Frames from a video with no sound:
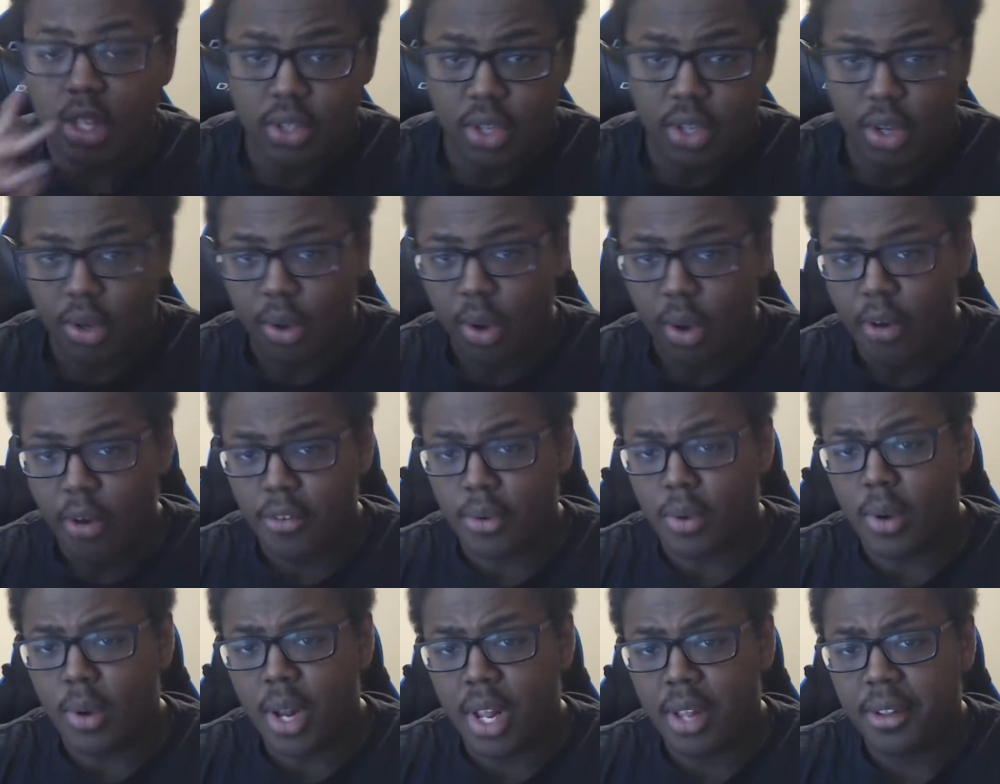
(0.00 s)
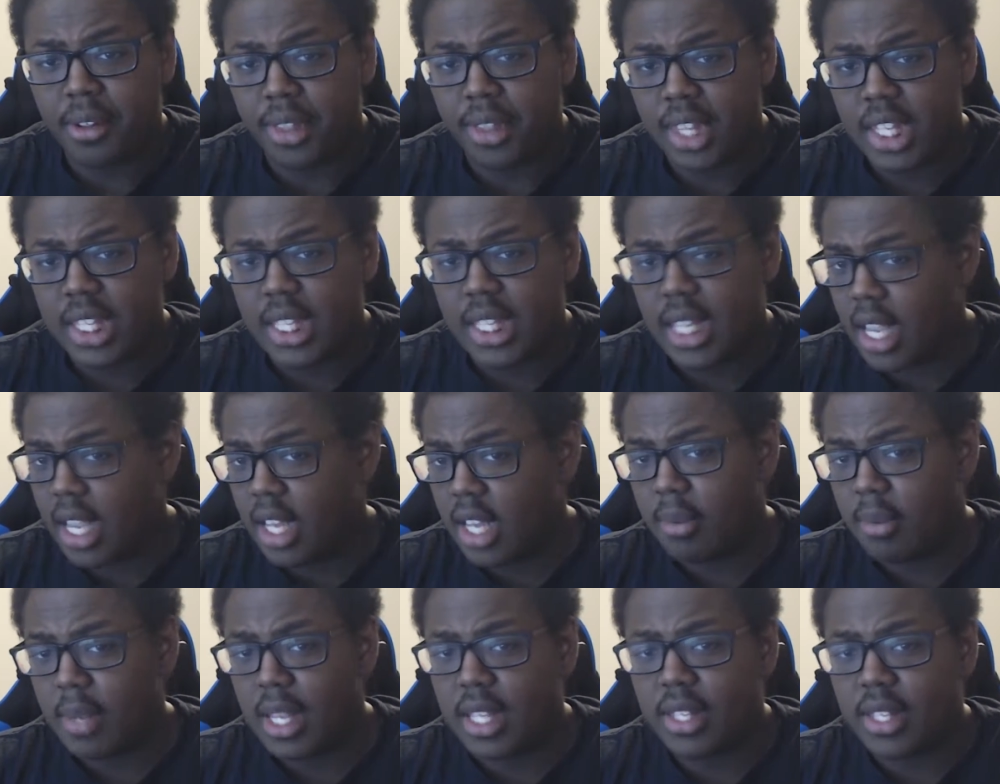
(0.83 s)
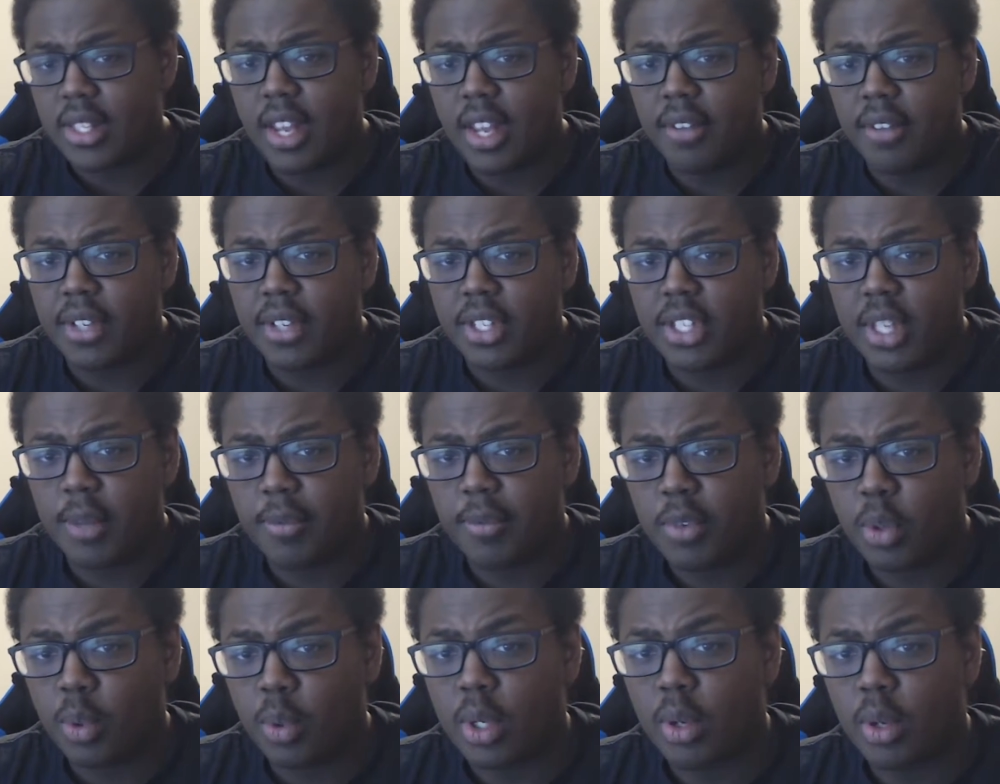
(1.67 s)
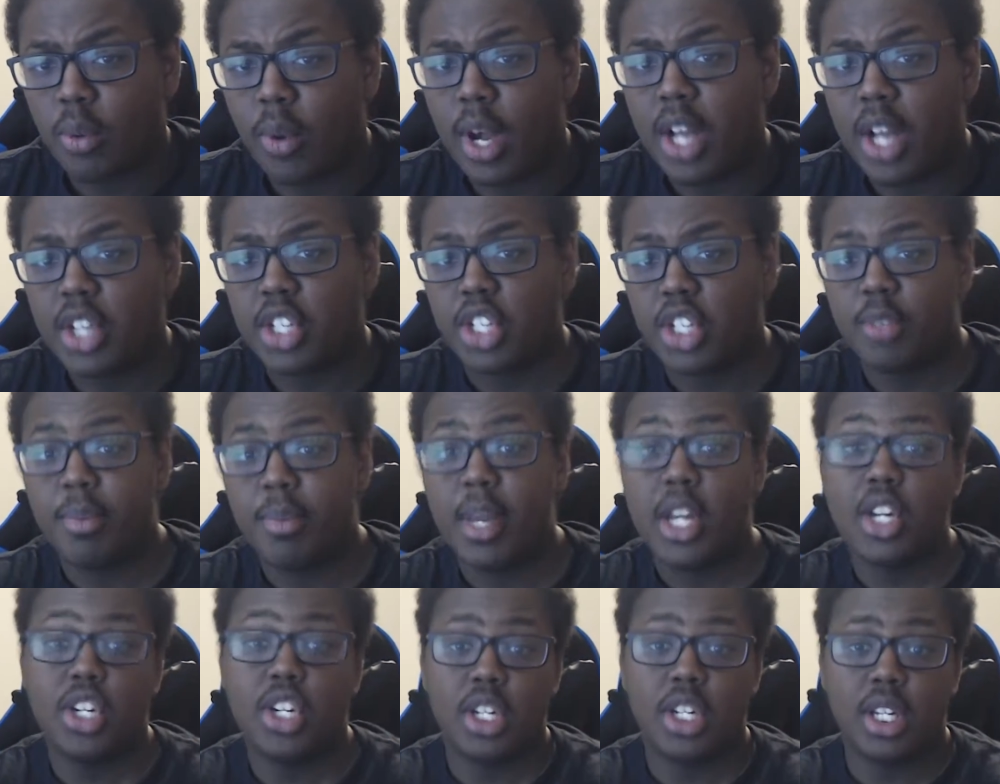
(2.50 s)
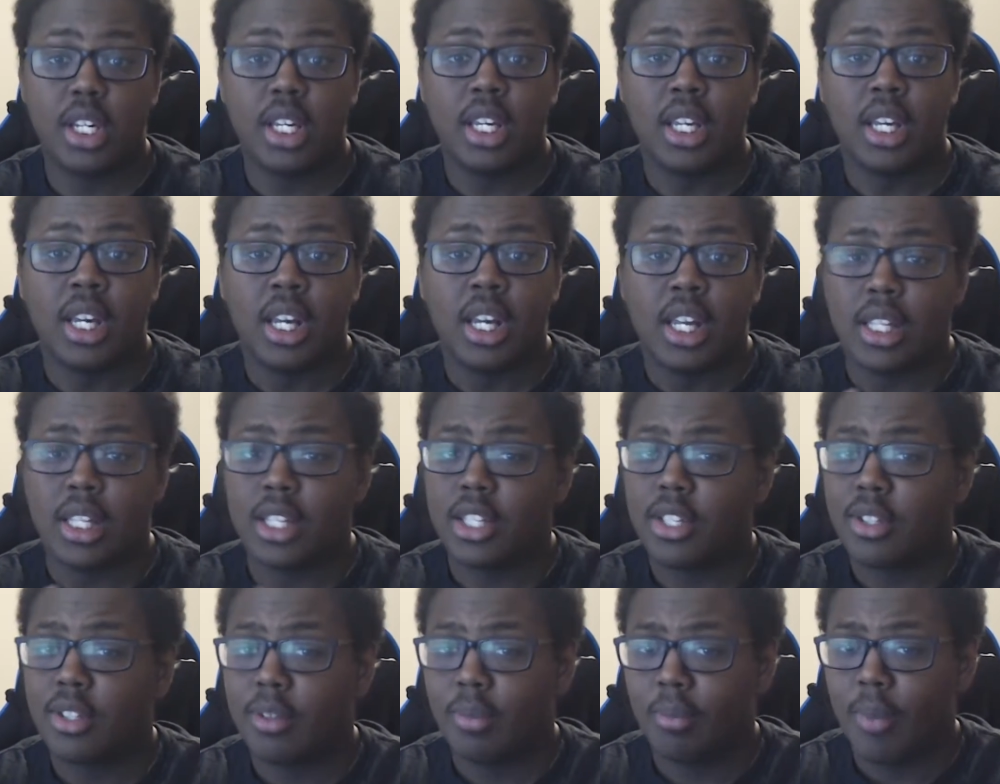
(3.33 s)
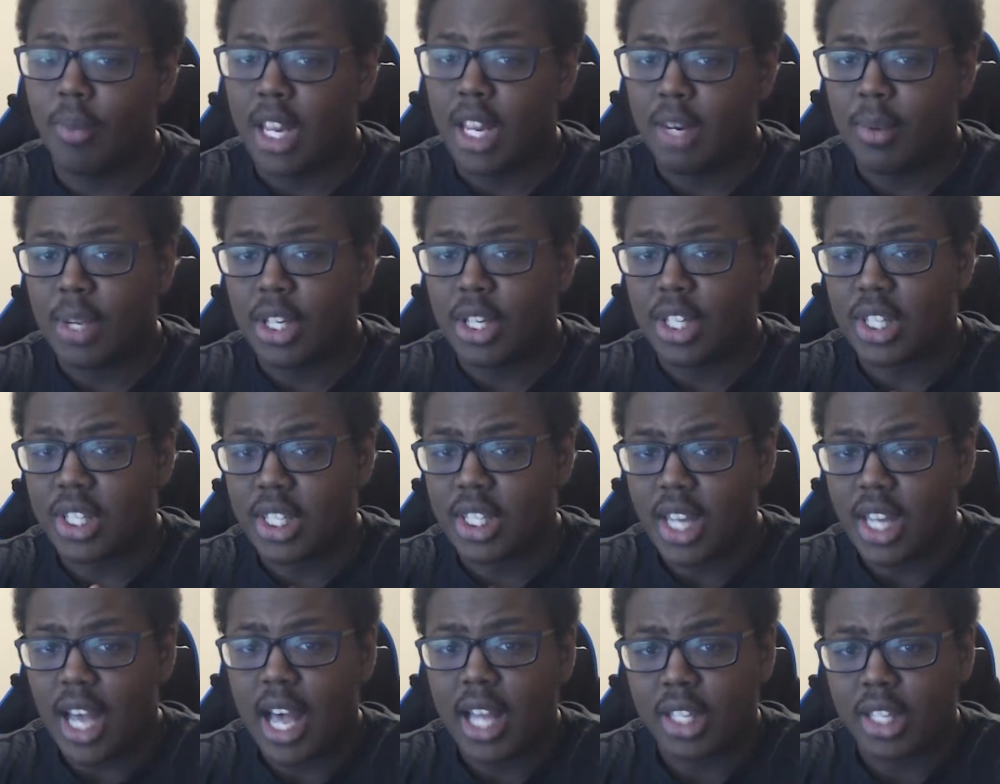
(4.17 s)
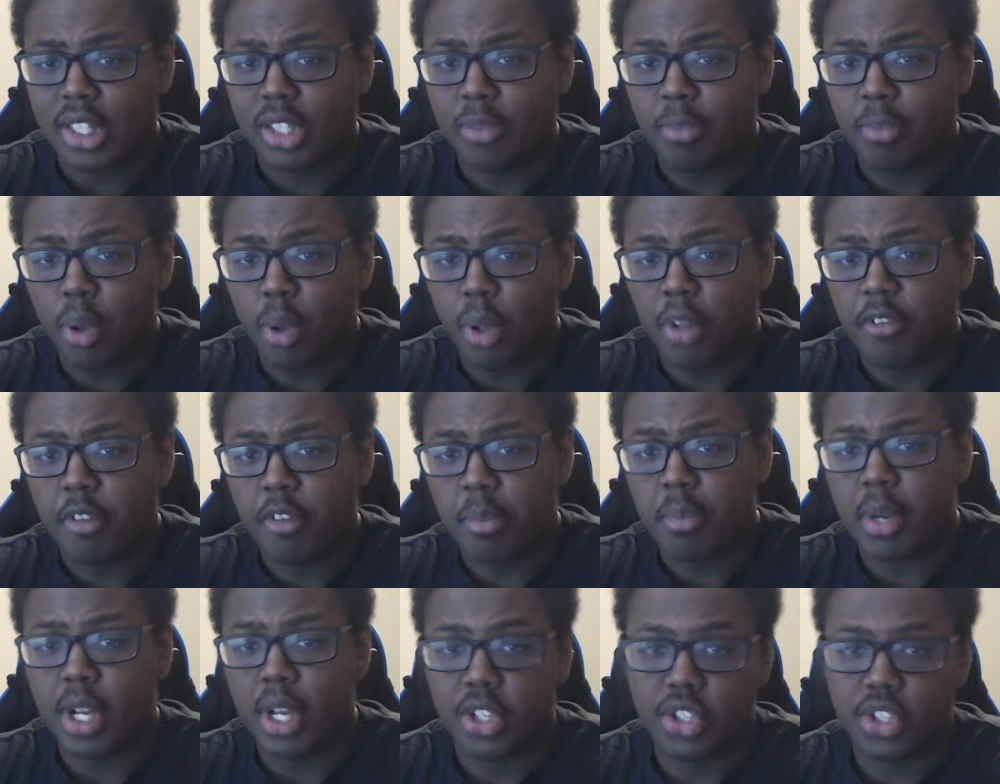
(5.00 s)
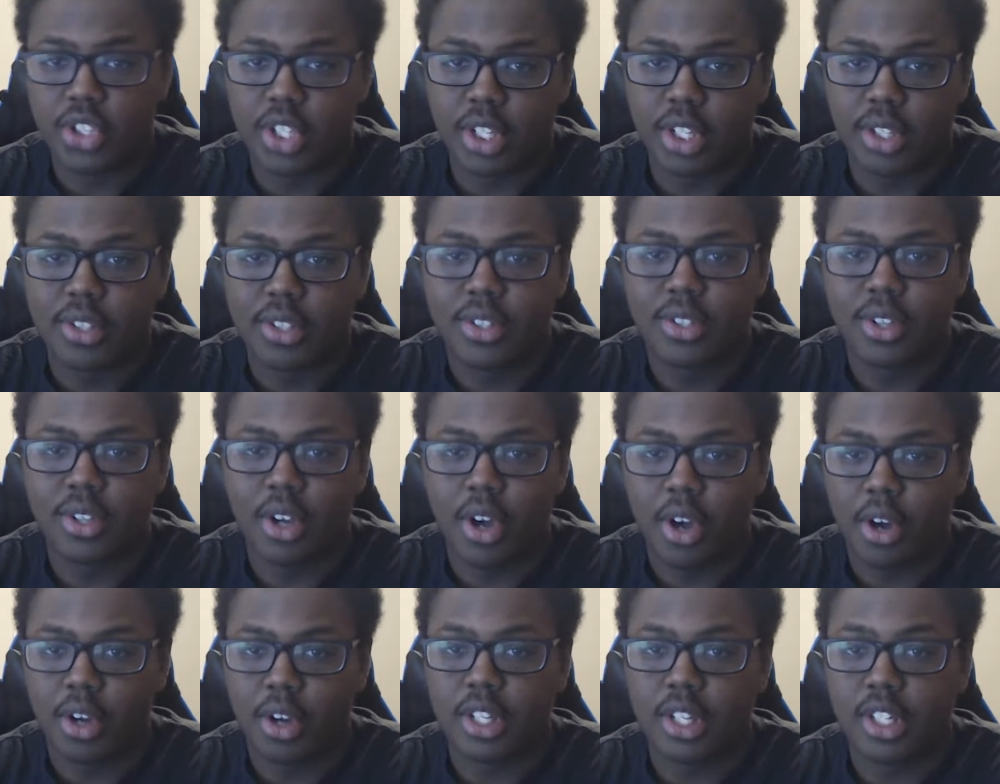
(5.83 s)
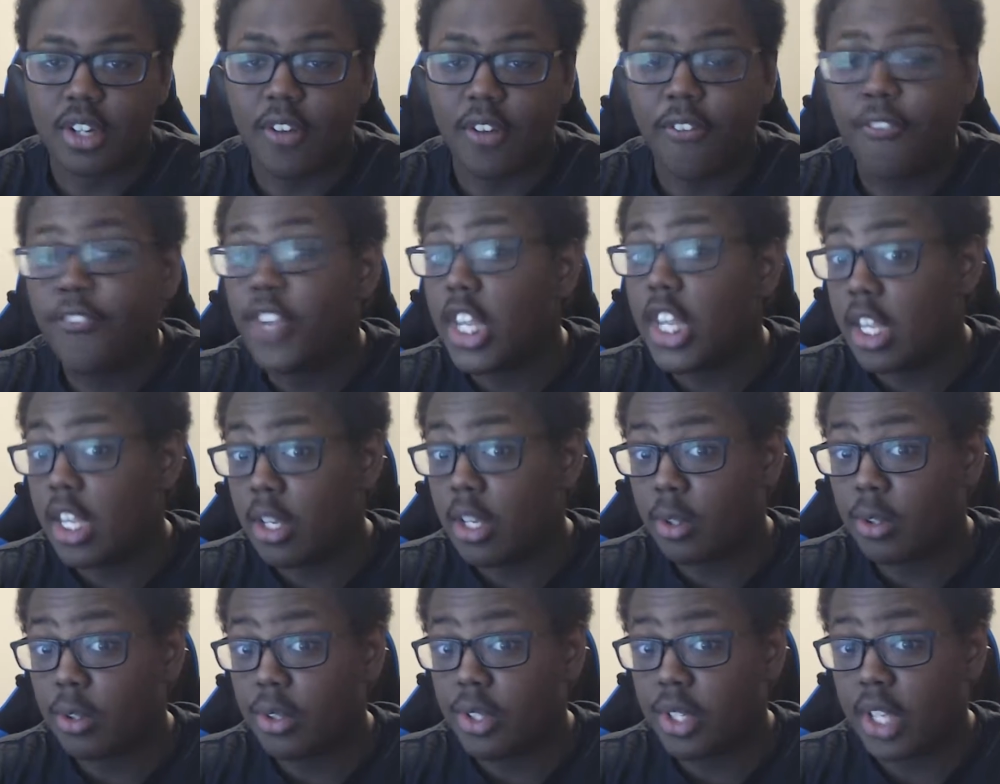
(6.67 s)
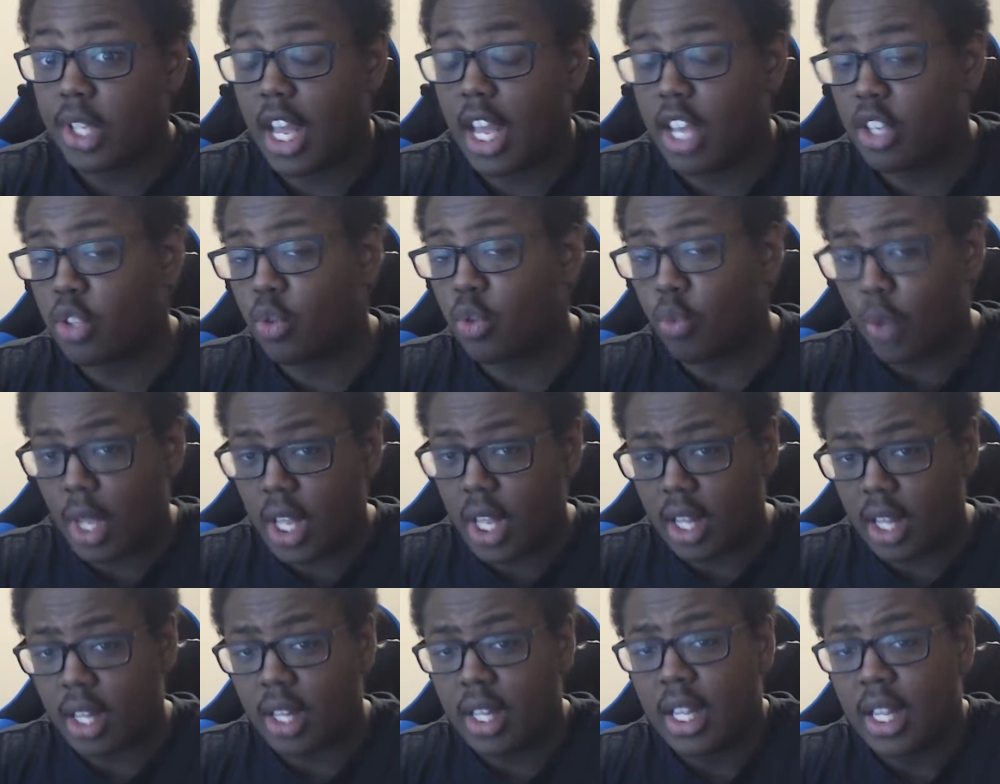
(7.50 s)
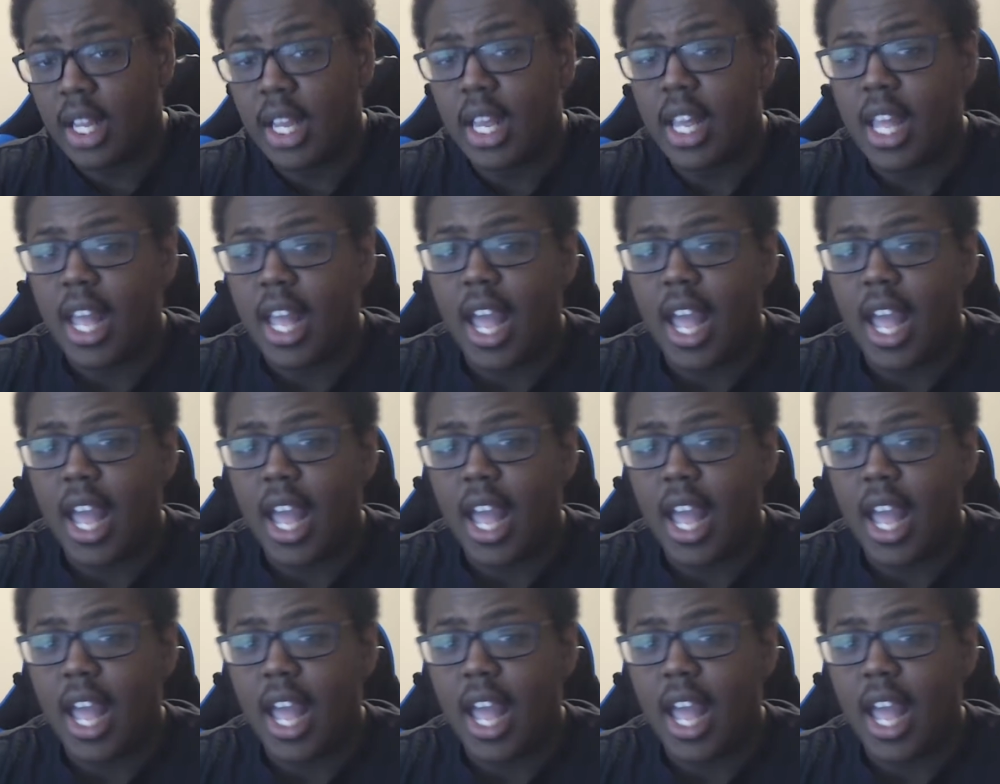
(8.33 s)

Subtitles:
So overall, this anime is definitely something you want to watch, especially this anime does not pull the punches on the feels as well